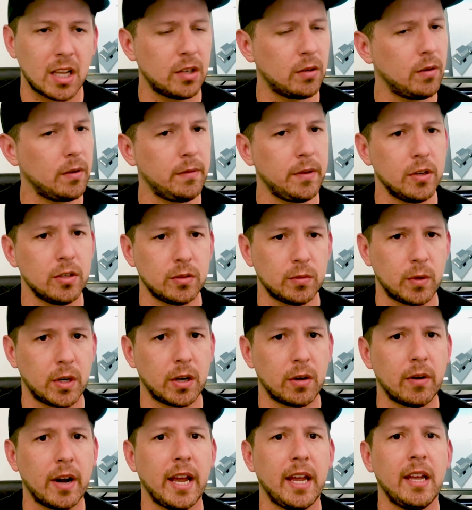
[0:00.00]
reviews
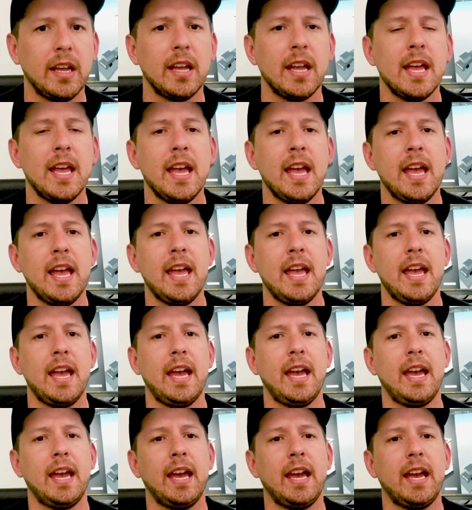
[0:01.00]
were great,
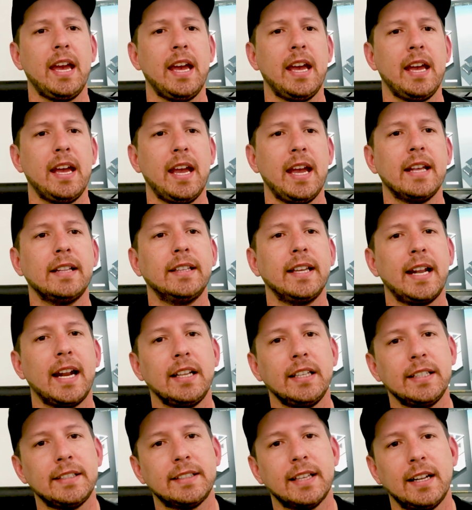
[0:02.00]
and, and then
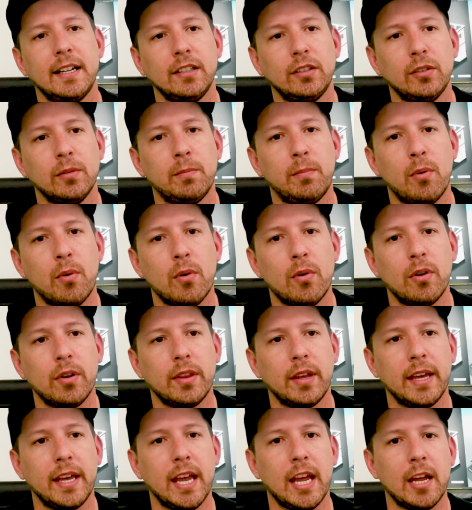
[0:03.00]
I decided to port
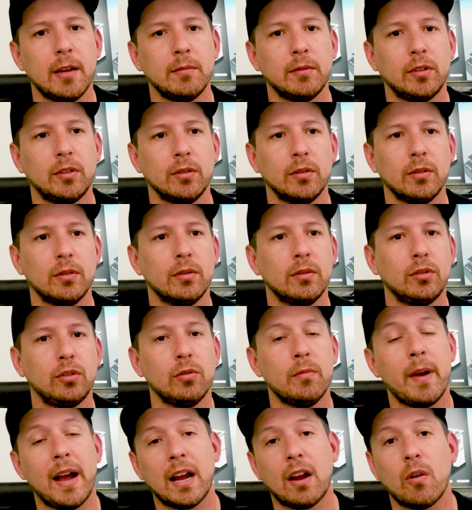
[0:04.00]
the game to, to
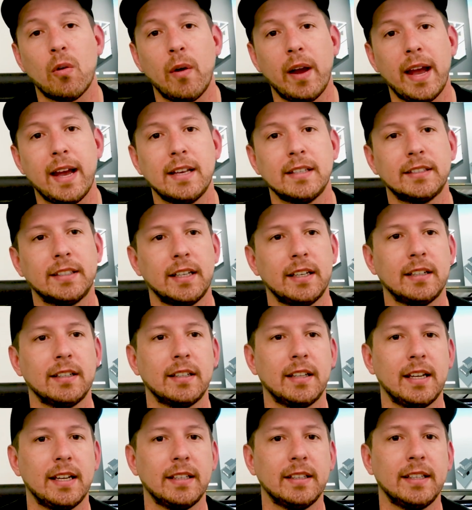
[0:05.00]
macOS,
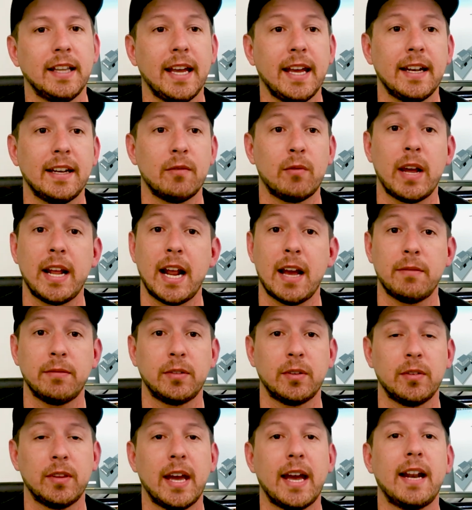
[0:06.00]
and, and then right
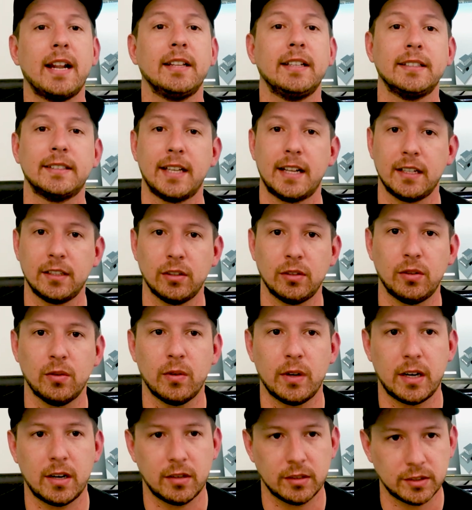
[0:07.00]
after that I decided to
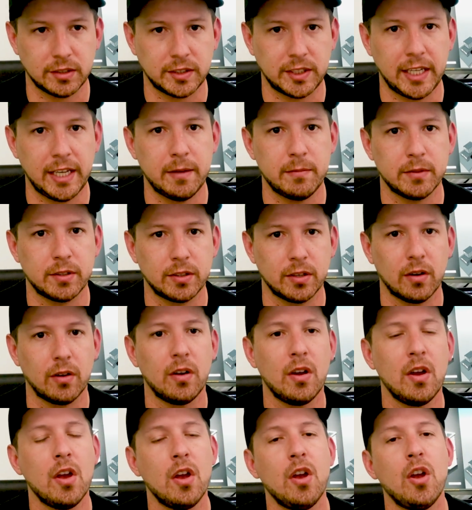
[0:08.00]
do it on Steam.
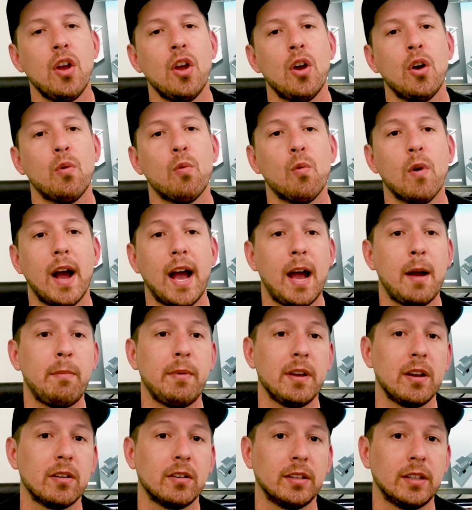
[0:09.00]
So what
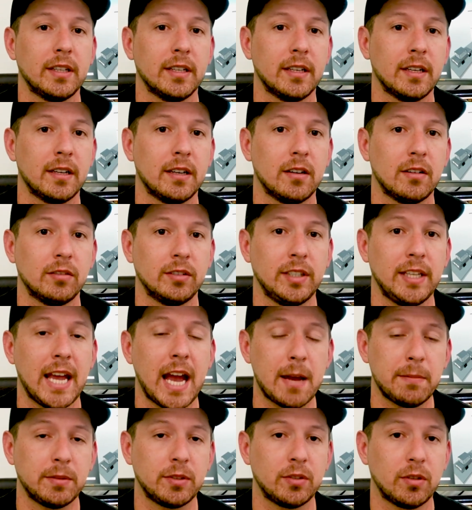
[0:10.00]
happened on the on the
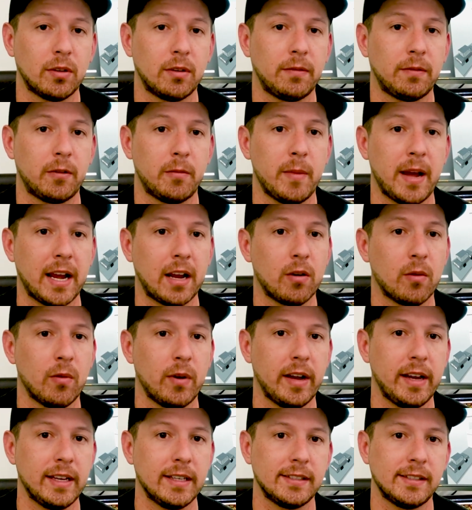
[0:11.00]
App Store for
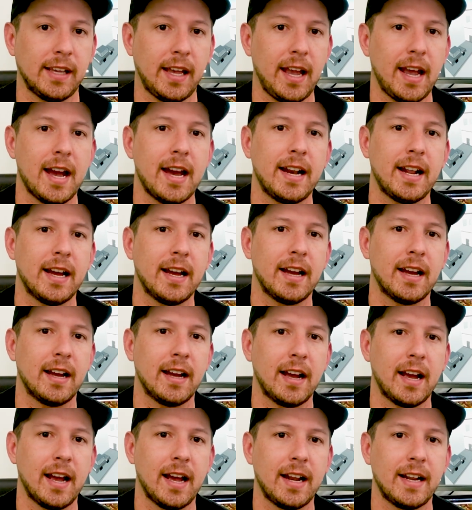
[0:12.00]
macOS, I had a,
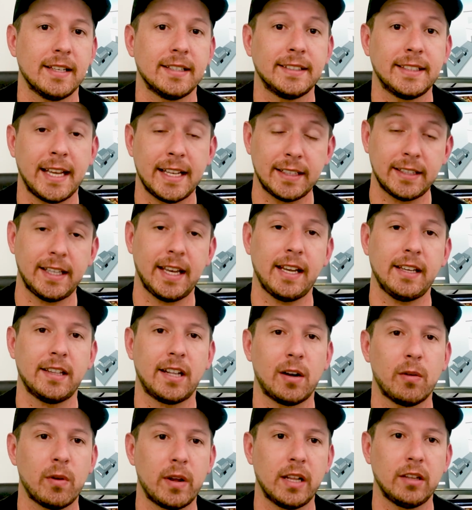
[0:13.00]
I had a set day
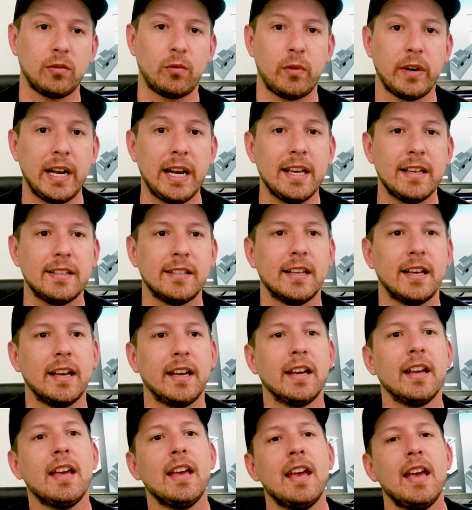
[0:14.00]
that I wanted to release it.